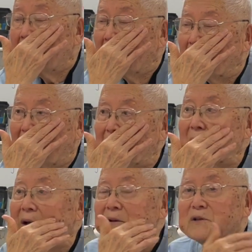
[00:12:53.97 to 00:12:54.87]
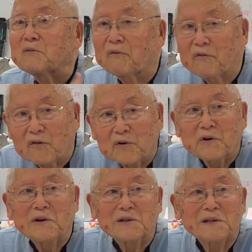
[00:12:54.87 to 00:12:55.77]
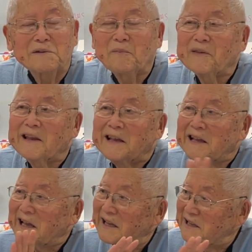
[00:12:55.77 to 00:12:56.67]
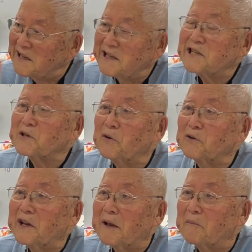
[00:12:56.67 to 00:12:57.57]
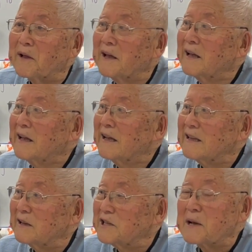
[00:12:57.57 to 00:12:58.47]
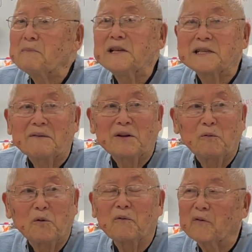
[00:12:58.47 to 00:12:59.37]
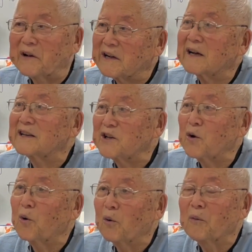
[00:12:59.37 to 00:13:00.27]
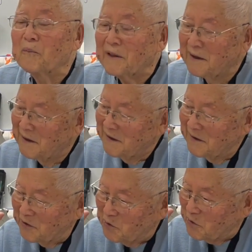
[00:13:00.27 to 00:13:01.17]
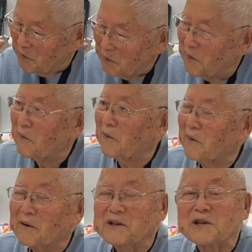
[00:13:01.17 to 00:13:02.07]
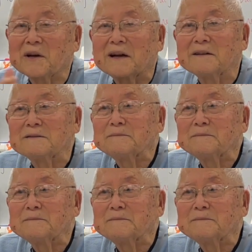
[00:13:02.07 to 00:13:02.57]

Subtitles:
My parents were furious and they disowned him. The Japanese have the word for kondo. You are no longer a child.